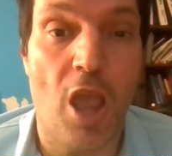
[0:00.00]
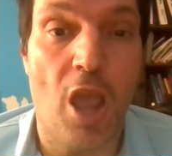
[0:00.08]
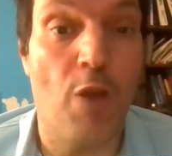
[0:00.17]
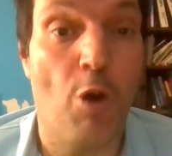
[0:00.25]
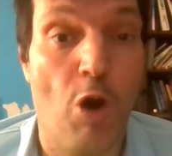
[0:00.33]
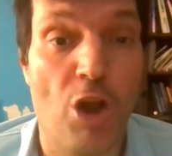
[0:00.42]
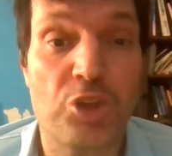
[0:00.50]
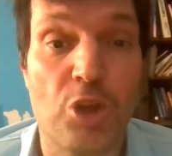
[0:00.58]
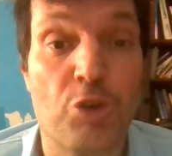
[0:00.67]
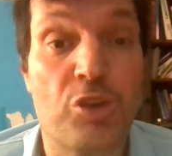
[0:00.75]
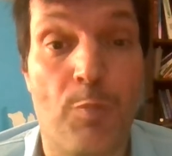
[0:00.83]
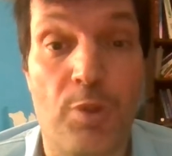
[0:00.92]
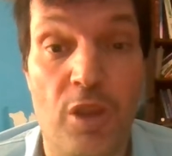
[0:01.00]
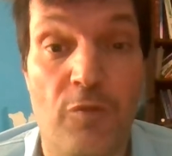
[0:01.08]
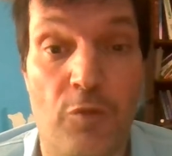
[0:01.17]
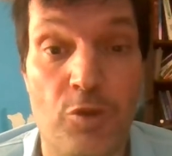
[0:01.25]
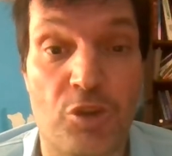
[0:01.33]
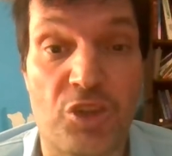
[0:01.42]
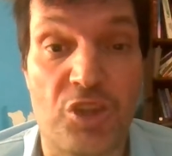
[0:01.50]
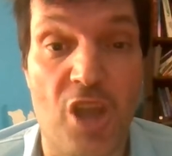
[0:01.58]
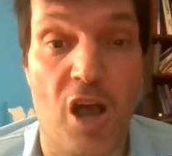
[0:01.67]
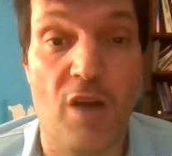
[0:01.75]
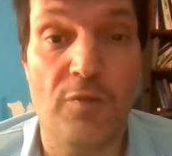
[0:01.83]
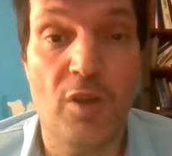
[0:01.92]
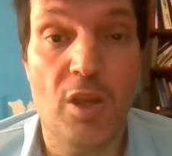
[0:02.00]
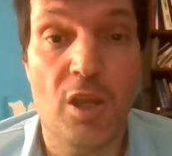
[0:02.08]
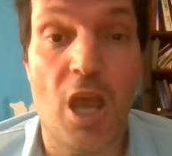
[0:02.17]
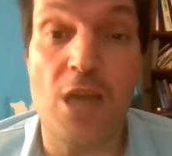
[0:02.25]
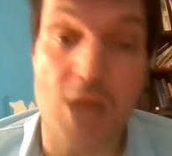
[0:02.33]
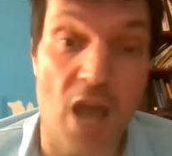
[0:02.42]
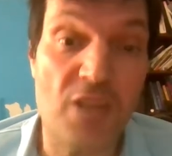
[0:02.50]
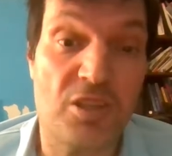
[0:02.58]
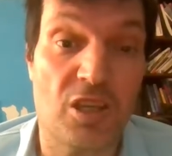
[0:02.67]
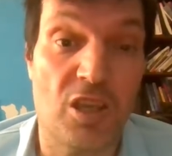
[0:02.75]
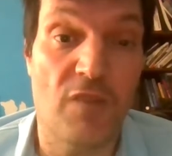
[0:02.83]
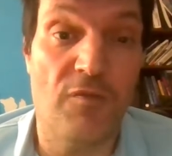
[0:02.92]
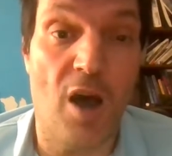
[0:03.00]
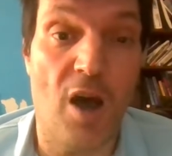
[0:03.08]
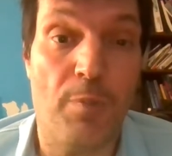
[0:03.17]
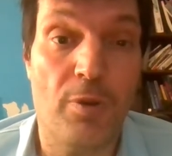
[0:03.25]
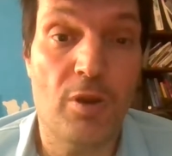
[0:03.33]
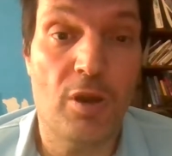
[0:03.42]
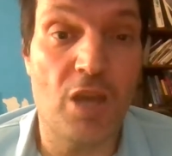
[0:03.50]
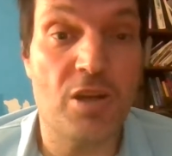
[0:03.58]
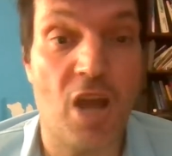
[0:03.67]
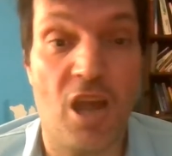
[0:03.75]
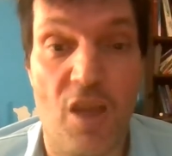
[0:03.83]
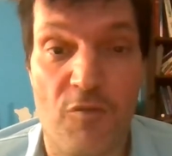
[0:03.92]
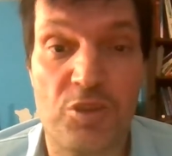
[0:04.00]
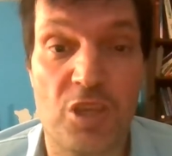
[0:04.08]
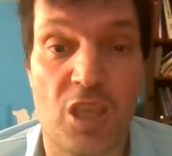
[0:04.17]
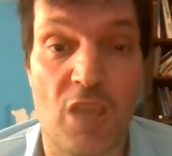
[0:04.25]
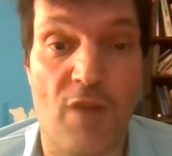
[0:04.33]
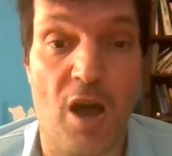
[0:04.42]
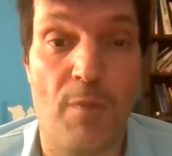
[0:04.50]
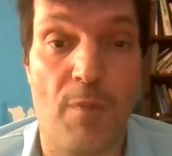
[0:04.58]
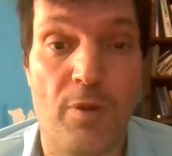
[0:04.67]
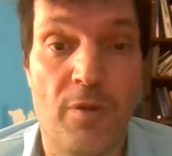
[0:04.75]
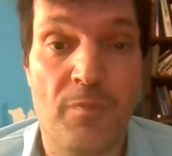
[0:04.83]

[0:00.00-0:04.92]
and also to believe in yourself and not to give up, and not ever to give up,